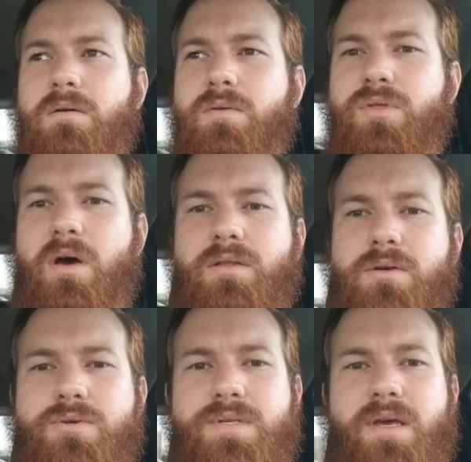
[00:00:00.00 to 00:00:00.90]
thought
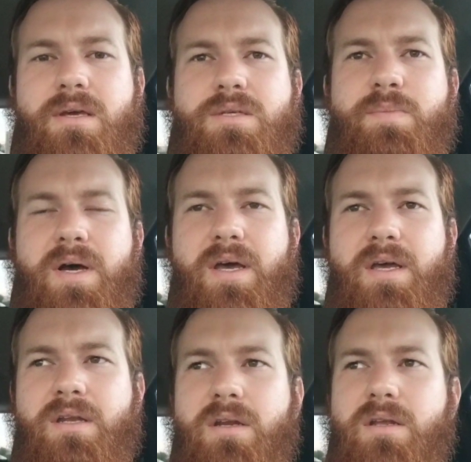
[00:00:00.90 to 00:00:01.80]
those things.
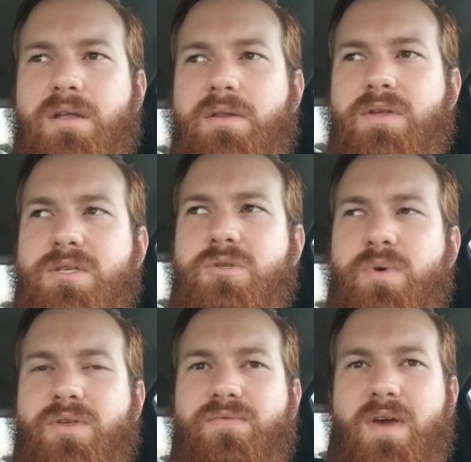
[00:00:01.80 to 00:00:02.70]
But this is
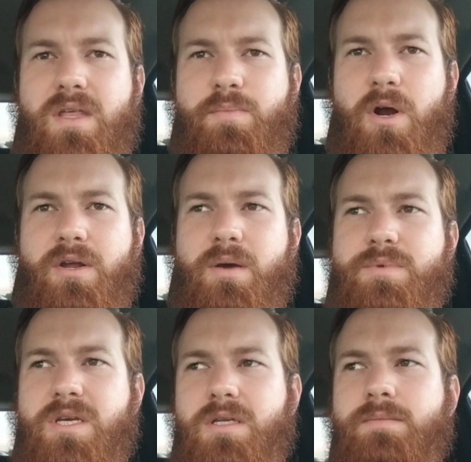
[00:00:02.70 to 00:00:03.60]
where the faith part
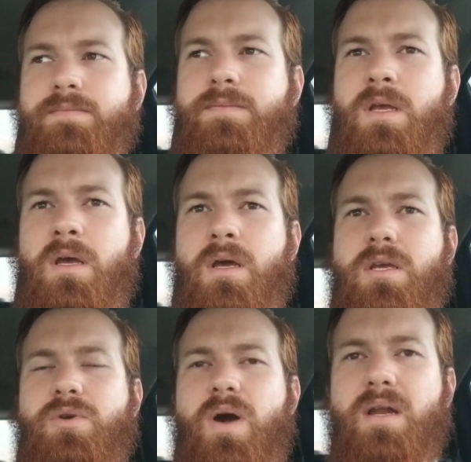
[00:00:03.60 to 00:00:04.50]
comes in.
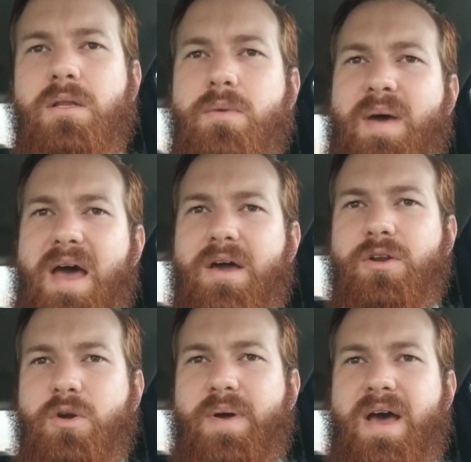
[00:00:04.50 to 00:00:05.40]
You got to look back on
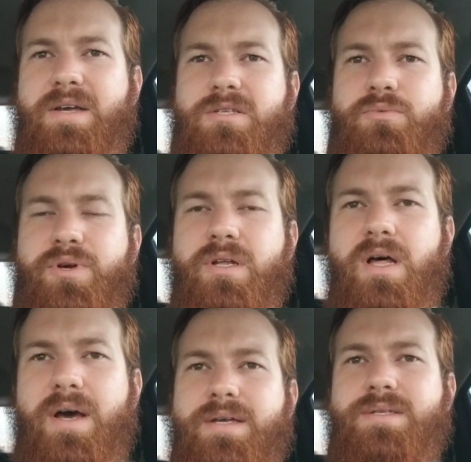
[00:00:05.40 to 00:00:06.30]
your past and
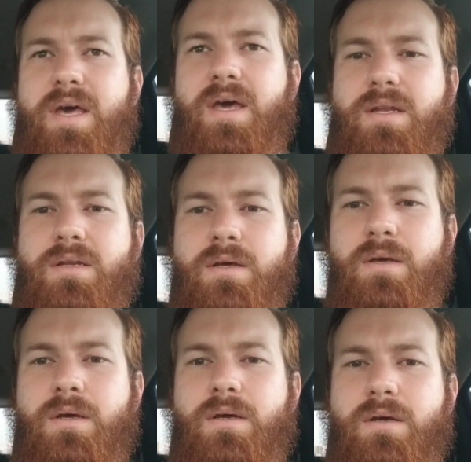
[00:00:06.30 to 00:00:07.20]
realize that
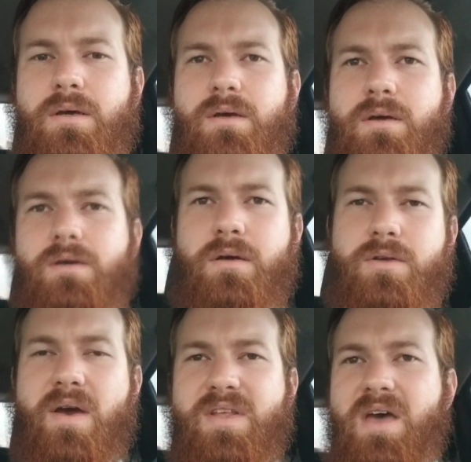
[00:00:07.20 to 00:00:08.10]

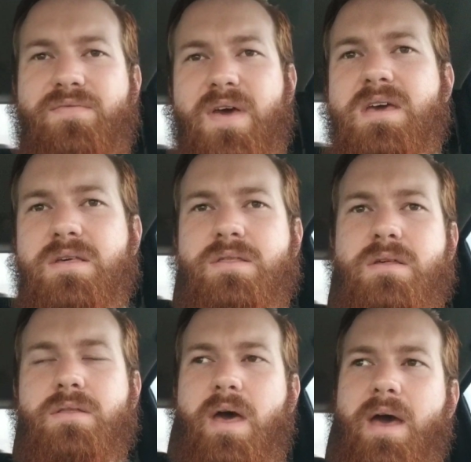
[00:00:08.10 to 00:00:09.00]
you had to have faith
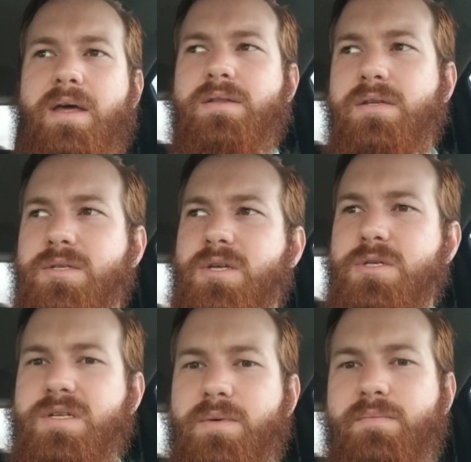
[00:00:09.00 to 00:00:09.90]
that the
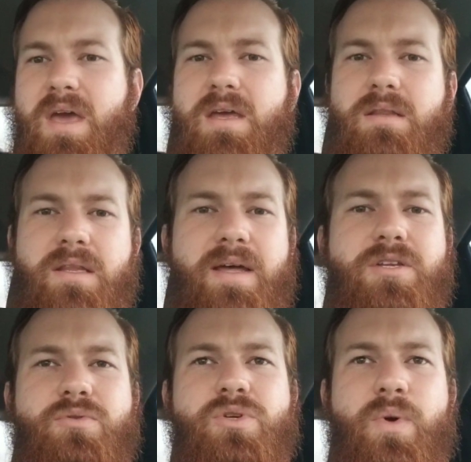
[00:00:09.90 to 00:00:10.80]
decisions that made
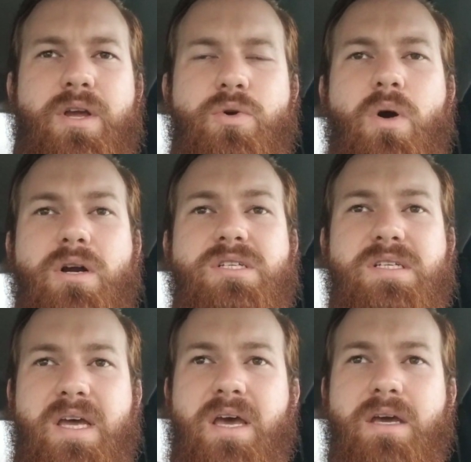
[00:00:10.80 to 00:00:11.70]
led you to where you are
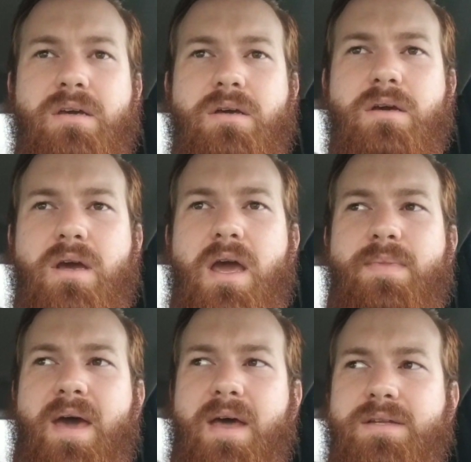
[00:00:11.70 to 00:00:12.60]
today, and
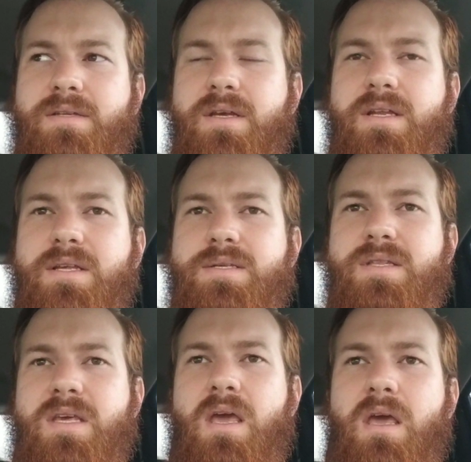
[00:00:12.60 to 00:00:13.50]
that it is
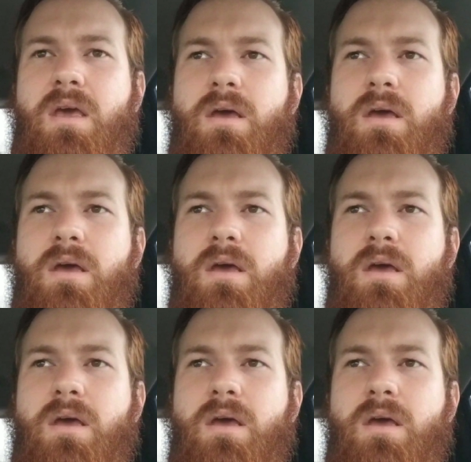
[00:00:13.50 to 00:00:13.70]
the